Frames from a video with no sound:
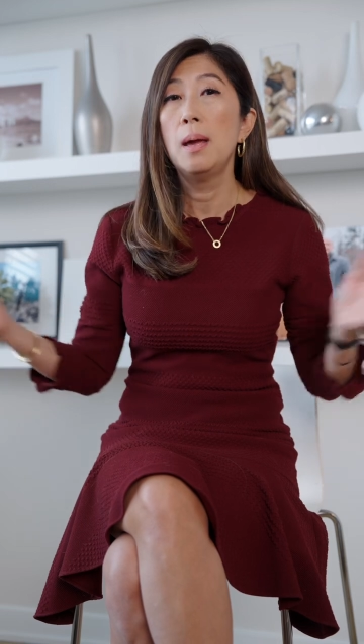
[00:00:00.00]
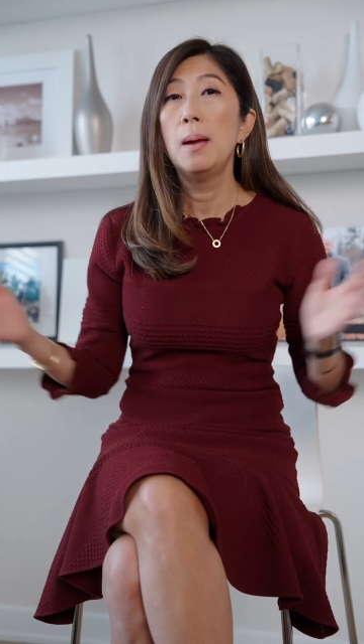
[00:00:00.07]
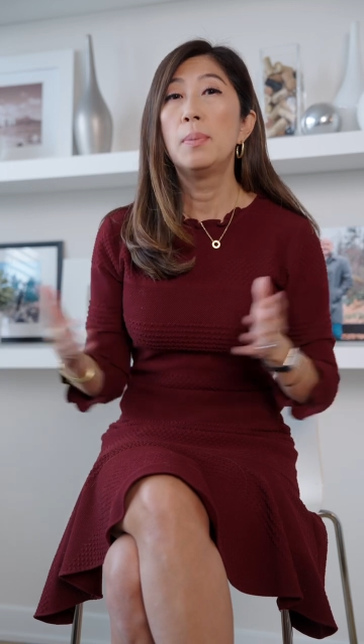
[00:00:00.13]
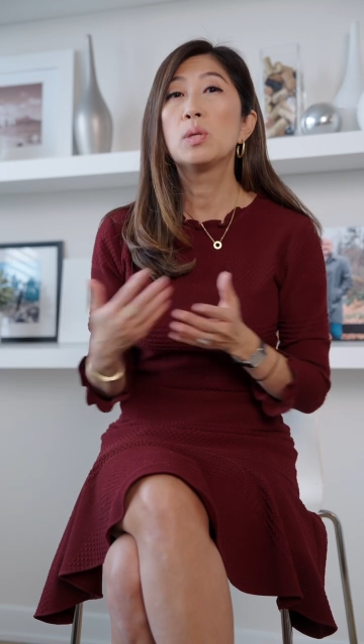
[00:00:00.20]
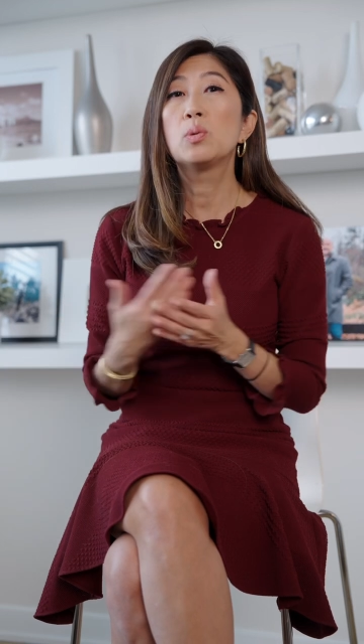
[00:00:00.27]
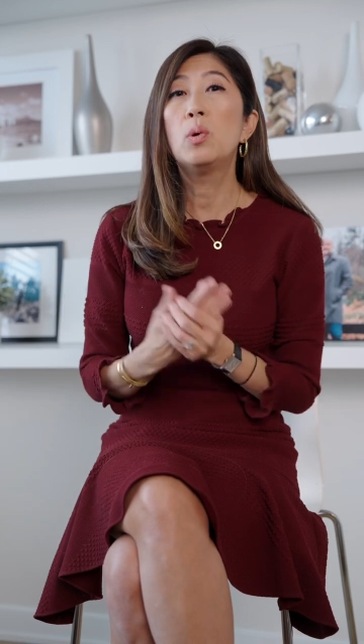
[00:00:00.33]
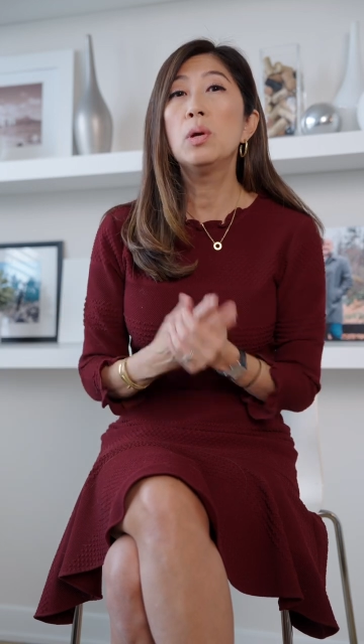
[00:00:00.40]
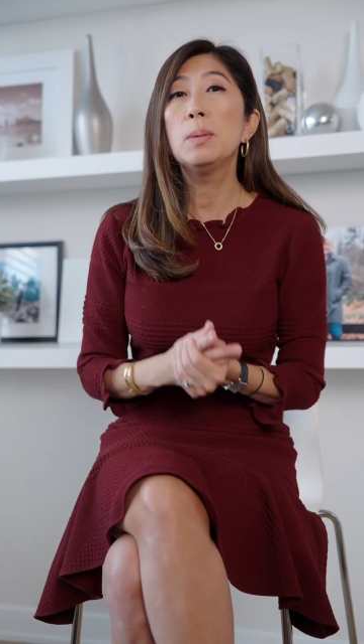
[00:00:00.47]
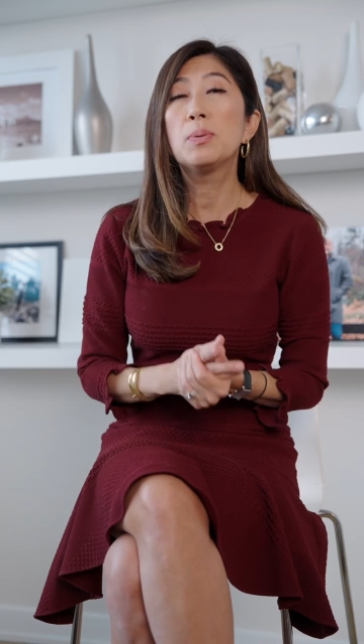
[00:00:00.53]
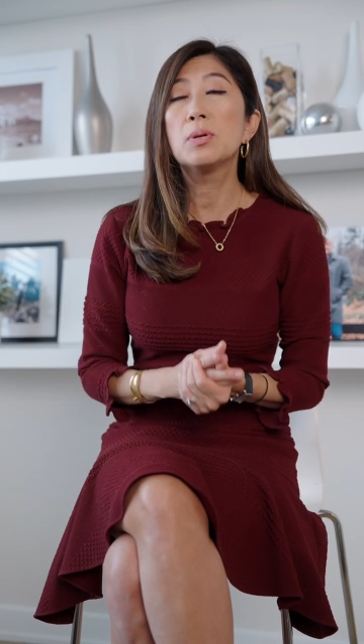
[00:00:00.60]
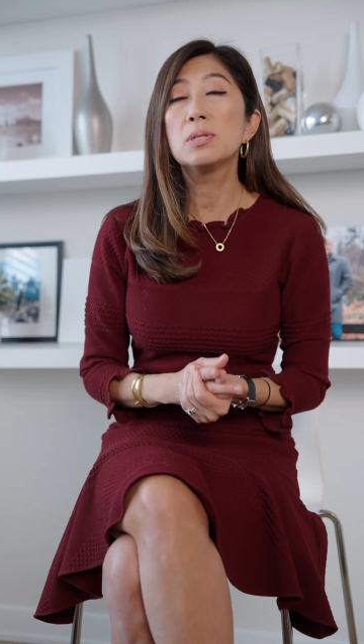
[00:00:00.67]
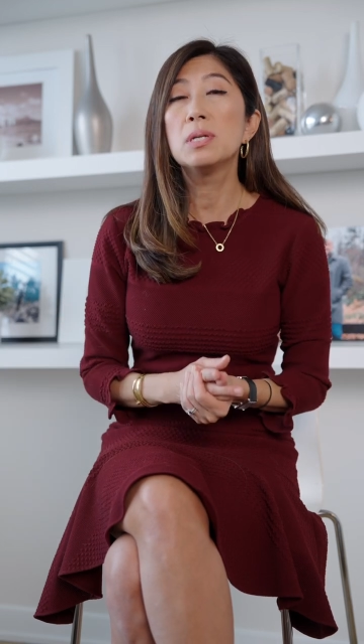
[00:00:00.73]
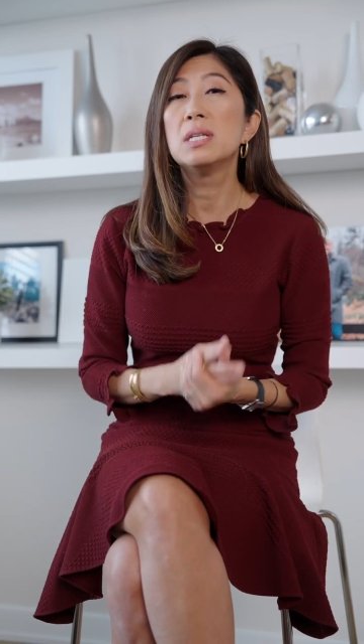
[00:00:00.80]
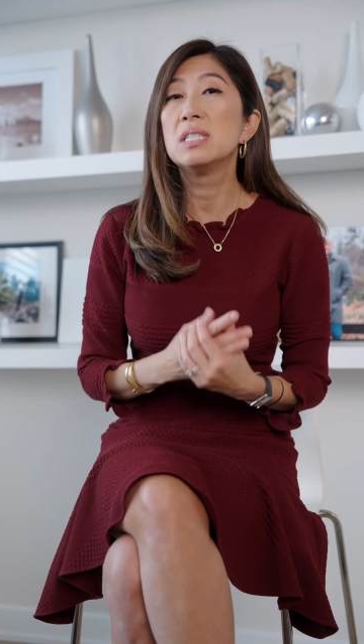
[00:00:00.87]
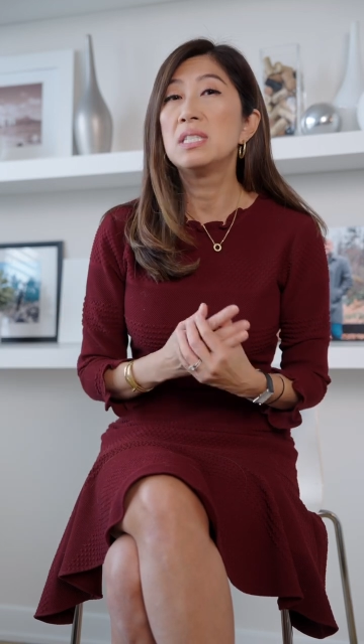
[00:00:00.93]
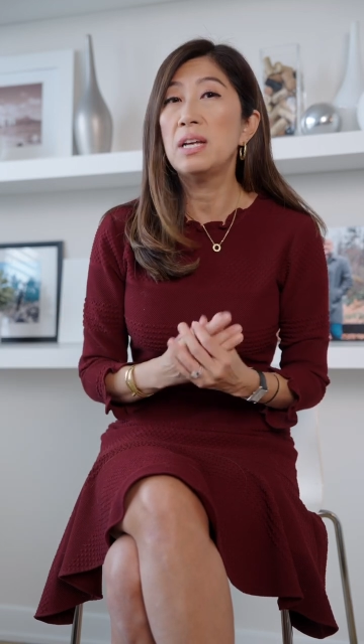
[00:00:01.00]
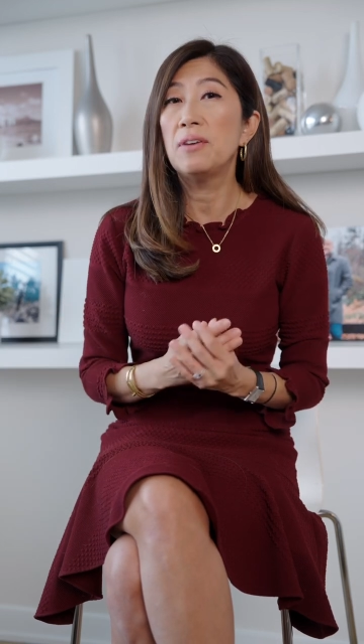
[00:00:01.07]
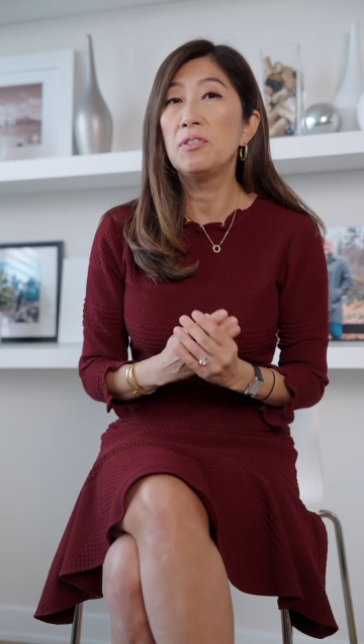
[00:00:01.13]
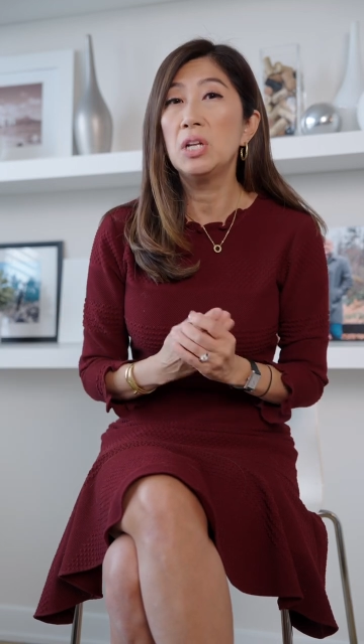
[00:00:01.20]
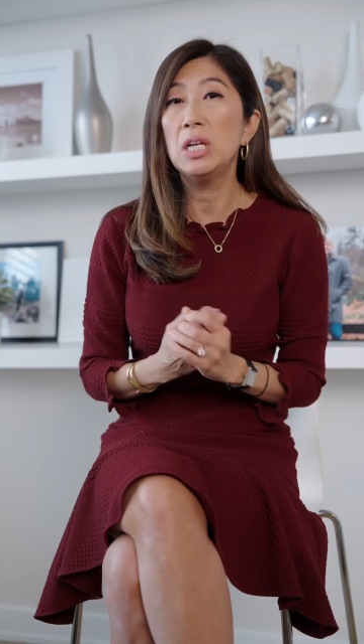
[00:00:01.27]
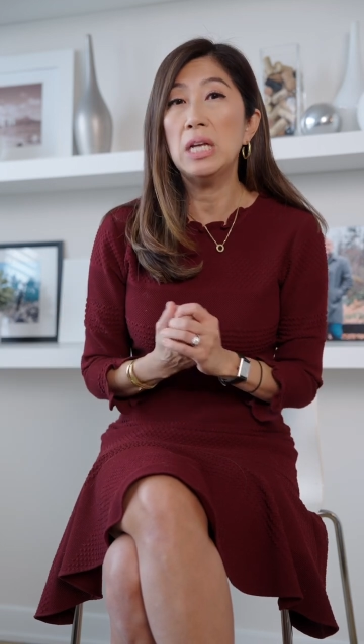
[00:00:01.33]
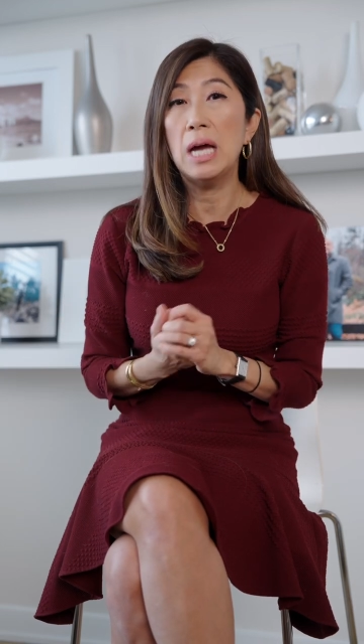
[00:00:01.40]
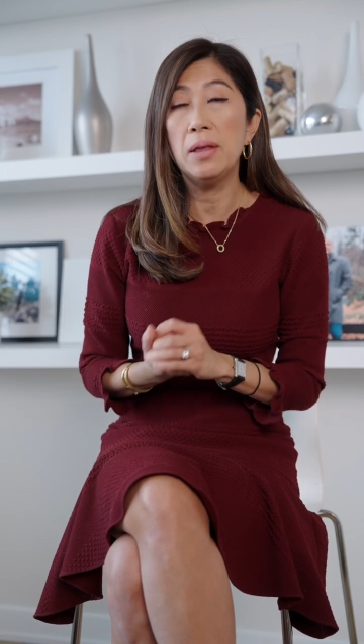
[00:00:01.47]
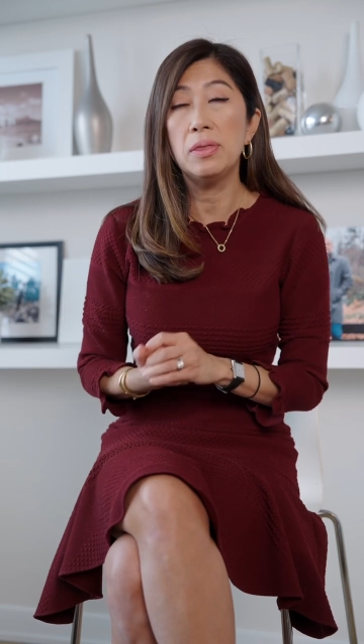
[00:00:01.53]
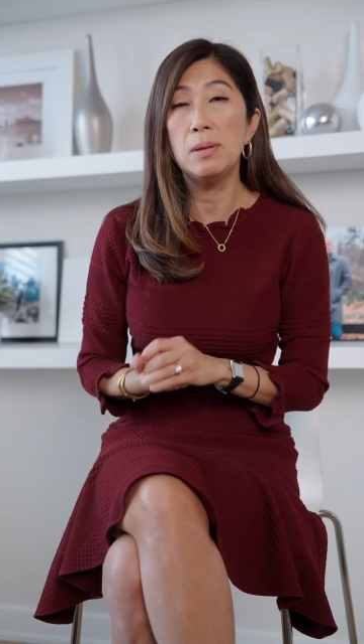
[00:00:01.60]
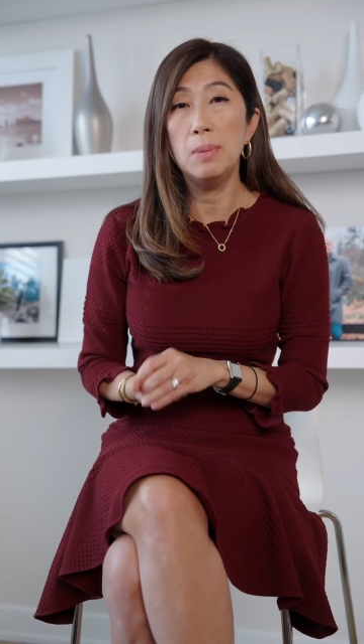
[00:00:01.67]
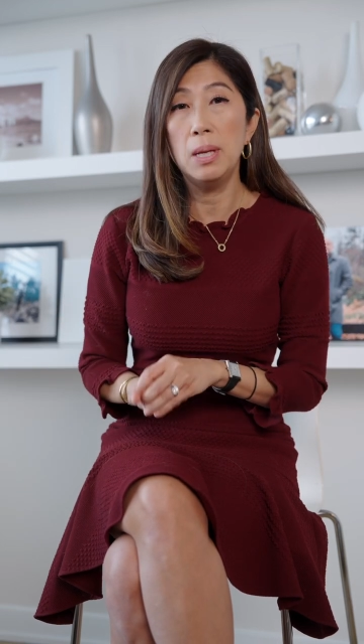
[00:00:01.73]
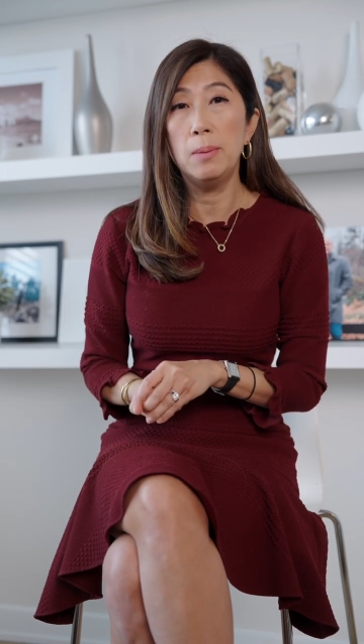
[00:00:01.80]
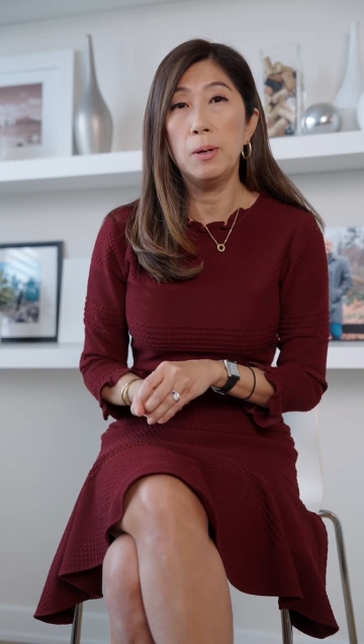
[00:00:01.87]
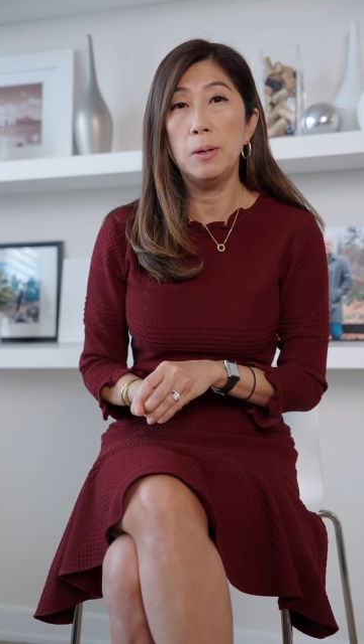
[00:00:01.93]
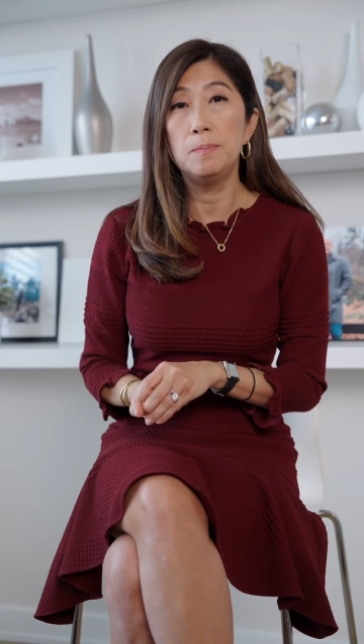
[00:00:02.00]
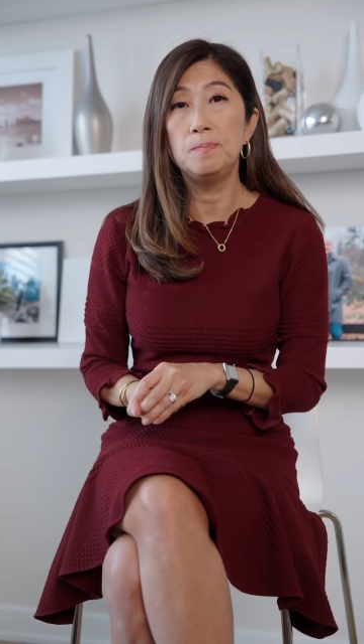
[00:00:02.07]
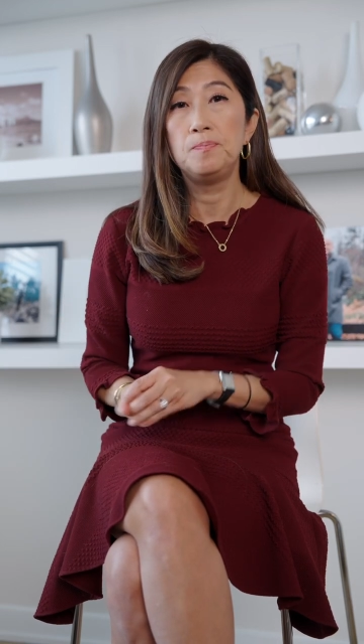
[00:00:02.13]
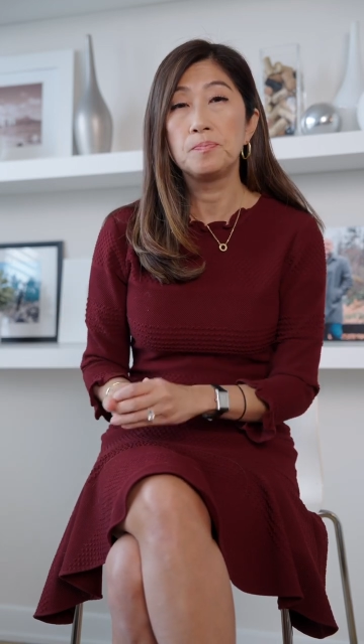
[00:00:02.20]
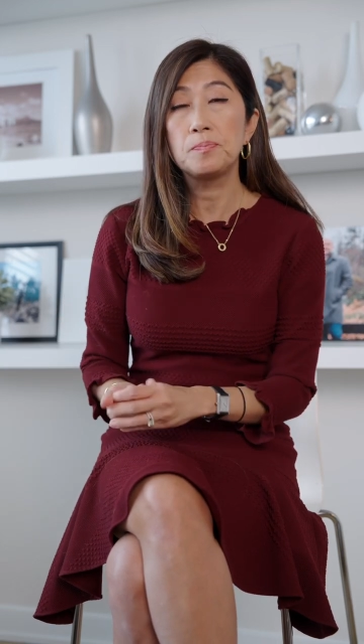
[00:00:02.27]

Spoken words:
but 20% is definitely not the minimum.